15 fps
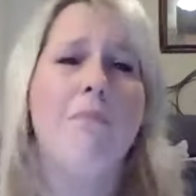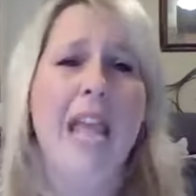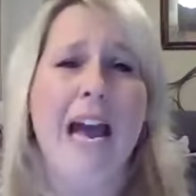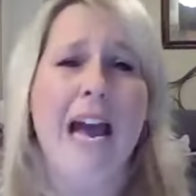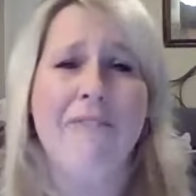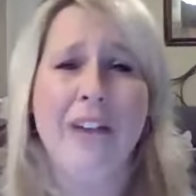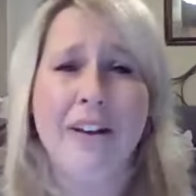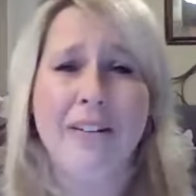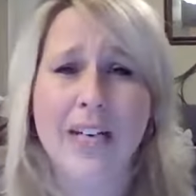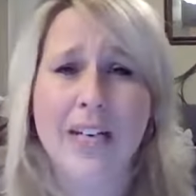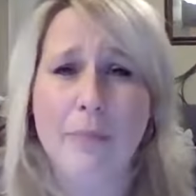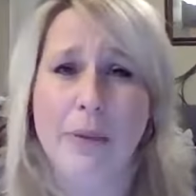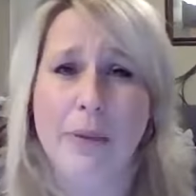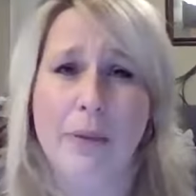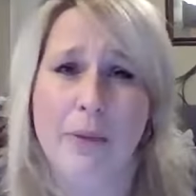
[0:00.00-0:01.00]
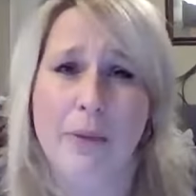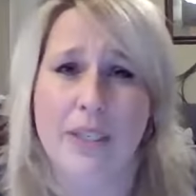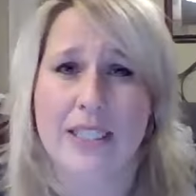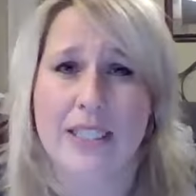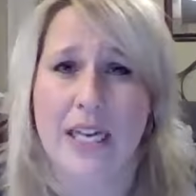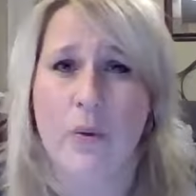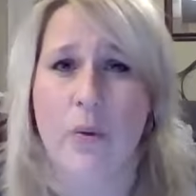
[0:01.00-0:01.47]
I found a couple of
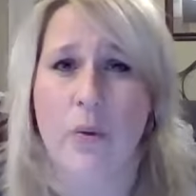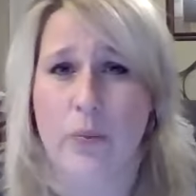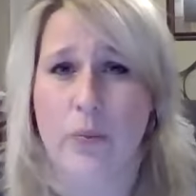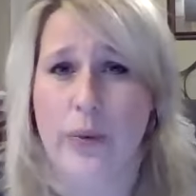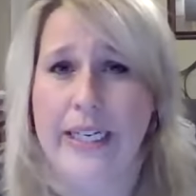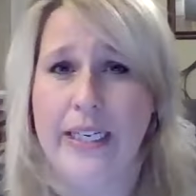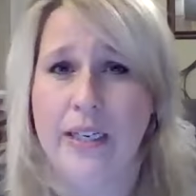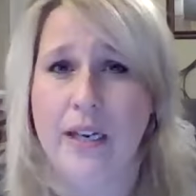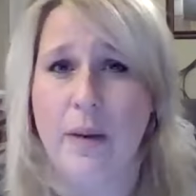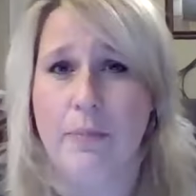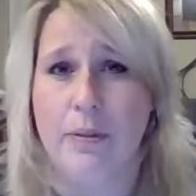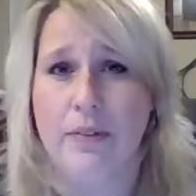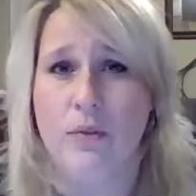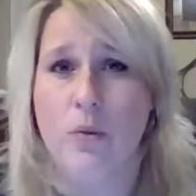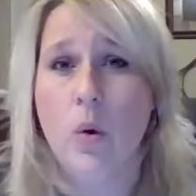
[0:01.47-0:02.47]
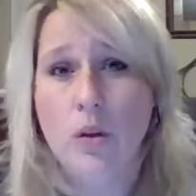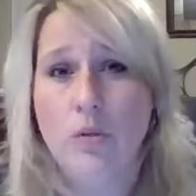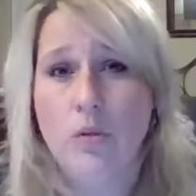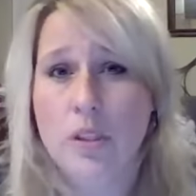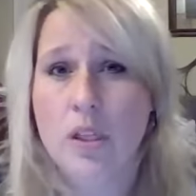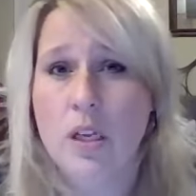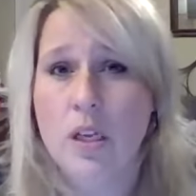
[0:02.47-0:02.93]
books that I want to read a couple of
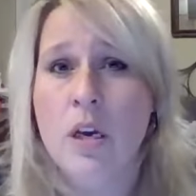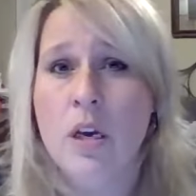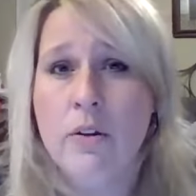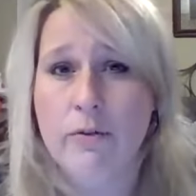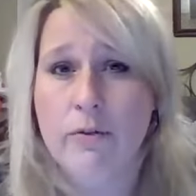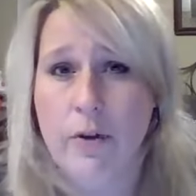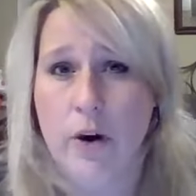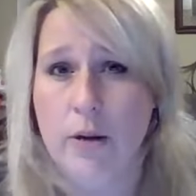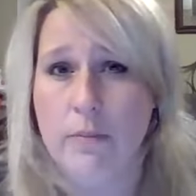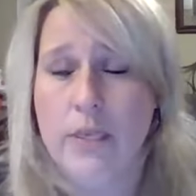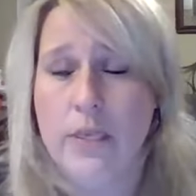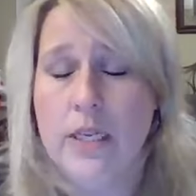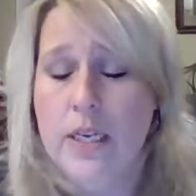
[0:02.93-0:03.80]
quotes from.